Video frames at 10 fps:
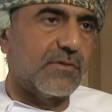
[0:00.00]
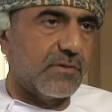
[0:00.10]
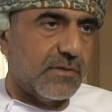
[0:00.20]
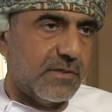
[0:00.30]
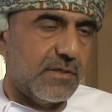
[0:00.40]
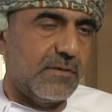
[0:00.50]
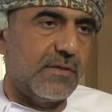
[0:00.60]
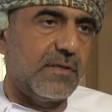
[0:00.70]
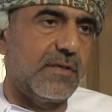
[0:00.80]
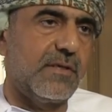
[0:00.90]
around,
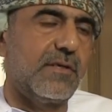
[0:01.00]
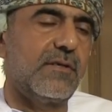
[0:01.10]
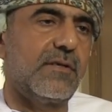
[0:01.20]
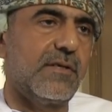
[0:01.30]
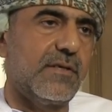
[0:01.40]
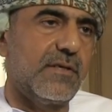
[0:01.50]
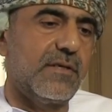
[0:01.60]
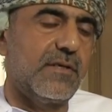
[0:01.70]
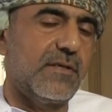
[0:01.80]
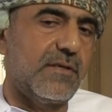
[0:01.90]
uh,
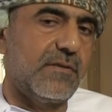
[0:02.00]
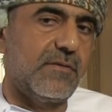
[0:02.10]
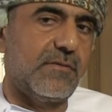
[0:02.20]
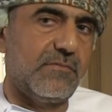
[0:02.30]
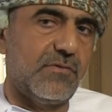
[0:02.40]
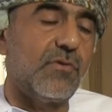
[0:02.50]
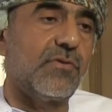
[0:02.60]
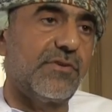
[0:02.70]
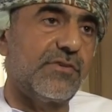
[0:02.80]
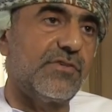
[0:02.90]
uh, in all
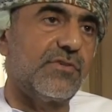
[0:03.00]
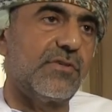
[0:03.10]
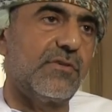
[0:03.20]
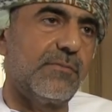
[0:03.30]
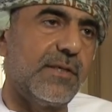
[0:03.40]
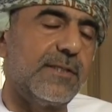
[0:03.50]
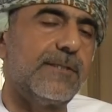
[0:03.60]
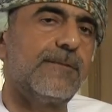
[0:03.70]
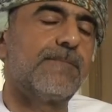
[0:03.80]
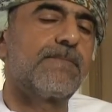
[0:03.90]
the region in Oman.
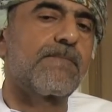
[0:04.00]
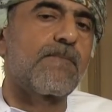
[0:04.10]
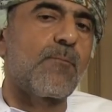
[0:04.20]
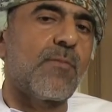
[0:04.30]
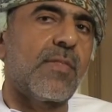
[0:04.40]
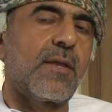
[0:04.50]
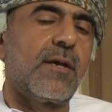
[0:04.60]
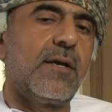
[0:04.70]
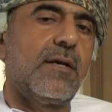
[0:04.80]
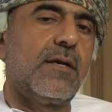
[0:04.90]

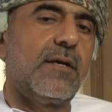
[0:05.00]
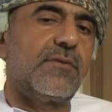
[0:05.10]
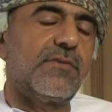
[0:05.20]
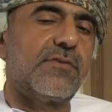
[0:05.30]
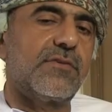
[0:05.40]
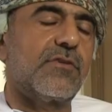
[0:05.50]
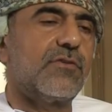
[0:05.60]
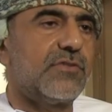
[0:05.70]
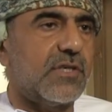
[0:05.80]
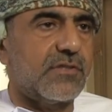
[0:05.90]
Uh, this is in
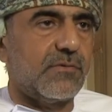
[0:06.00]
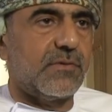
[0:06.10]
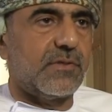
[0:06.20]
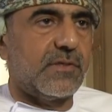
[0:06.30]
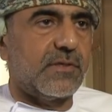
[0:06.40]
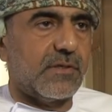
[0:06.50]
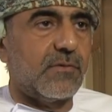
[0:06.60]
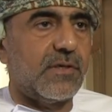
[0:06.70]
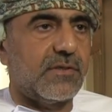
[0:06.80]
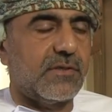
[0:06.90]
conjunction with the
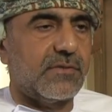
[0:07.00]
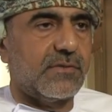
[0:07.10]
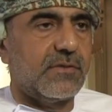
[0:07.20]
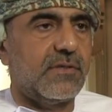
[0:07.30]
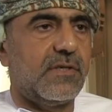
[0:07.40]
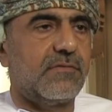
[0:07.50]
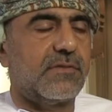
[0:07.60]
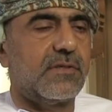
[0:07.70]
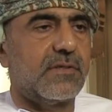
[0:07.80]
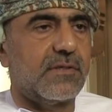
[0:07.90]
regulators
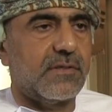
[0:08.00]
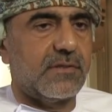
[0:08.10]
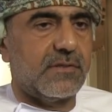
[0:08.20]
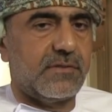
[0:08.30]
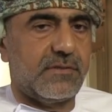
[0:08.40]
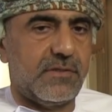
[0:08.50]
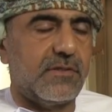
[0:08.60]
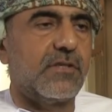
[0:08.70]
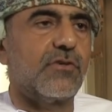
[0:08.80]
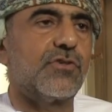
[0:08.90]
after
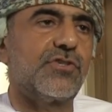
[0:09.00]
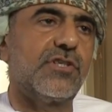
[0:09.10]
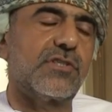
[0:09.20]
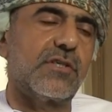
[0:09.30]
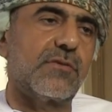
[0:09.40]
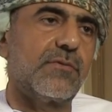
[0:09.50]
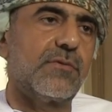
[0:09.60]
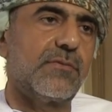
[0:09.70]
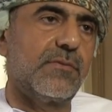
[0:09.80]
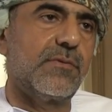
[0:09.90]
certain negotiation
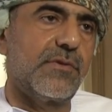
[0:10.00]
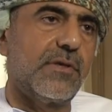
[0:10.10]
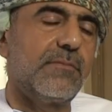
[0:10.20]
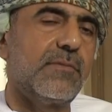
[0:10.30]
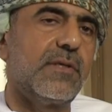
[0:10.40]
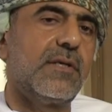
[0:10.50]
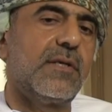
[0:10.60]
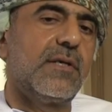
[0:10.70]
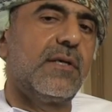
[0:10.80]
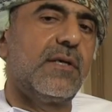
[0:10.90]
with them.
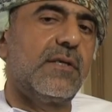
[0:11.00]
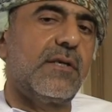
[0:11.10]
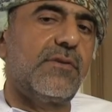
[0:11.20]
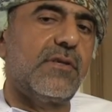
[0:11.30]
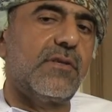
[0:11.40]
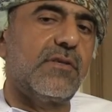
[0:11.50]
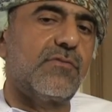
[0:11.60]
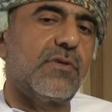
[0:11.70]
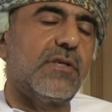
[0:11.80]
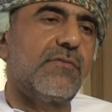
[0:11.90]
And I think this
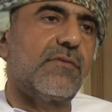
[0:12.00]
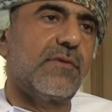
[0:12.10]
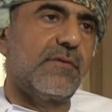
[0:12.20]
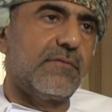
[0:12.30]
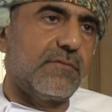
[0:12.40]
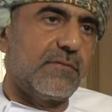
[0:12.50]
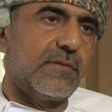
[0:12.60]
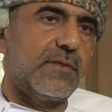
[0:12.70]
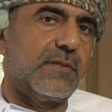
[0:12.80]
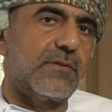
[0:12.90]
will give
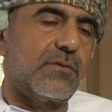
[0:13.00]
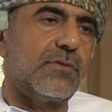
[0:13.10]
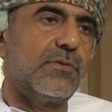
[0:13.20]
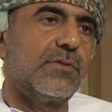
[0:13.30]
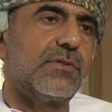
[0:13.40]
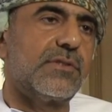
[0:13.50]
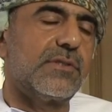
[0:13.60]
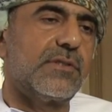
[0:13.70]
a uh, good